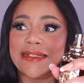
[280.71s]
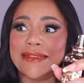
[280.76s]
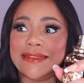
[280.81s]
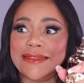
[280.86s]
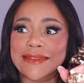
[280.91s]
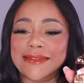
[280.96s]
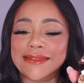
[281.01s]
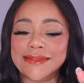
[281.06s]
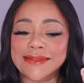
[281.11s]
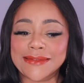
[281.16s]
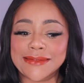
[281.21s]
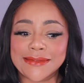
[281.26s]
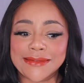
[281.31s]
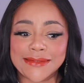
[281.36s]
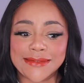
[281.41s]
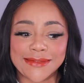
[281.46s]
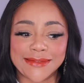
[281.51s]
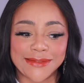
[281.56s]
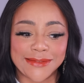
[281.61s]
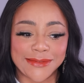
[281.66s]

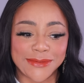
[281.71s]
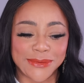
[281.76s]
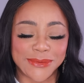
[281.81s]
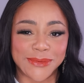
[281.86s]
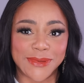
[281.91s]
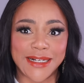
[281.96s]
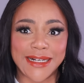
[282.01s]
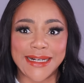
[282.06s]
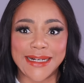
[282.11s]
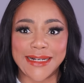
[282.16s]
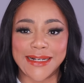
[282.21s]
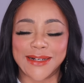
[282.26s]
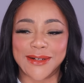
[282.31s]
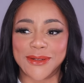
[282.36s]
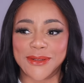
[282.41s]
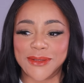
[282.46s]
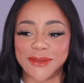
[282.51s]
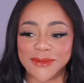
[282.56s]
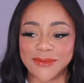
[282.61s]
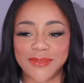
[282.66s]
Oh,
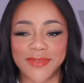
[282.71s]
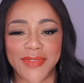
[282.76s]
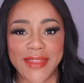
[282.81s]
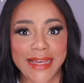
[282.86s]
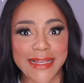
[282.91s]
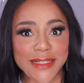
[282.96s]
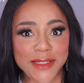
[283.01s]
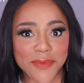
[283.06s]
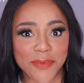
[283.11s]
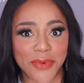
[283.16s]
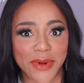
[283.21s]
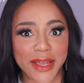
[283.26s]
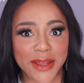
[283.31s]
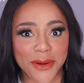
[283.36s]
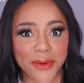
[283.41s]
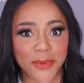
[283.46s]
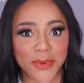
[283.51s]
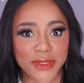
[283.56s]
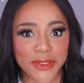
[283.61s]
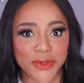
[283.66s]
wow. That
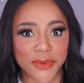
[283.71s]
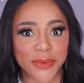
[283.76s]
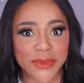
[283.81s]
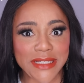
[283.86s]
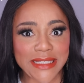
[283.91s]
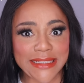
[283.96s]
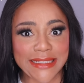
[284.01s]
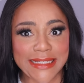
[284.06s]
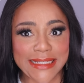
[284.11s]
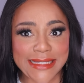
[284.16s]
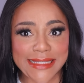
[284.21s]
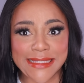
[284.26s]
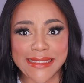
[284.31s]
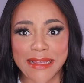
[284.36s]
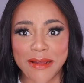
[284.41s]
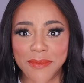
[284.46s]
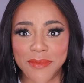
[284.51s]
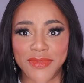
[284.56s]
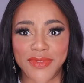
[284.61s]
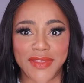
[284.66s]
sprayer was really
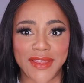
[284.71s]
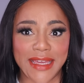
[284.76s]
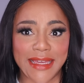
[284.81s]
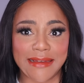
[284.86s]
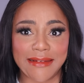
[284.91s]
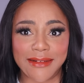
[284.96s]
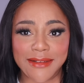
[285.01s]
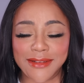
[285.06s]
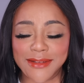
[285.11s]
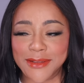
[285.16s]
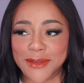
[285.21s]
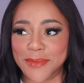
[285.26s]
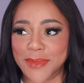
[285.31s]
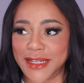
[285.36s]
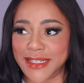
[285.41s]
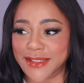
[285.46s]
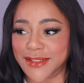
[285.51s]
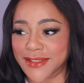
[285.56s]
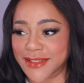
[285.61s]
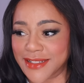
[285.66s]
something. Oh
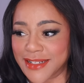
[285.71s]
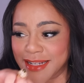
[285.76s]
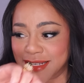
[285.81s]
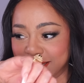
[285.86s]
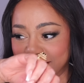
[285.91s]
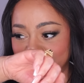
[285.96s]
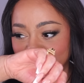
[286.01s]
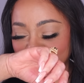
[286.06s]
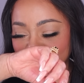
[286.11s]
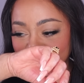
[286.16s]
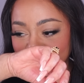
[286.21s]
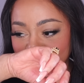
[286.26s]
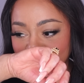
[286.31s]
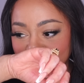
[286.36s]
my goodness.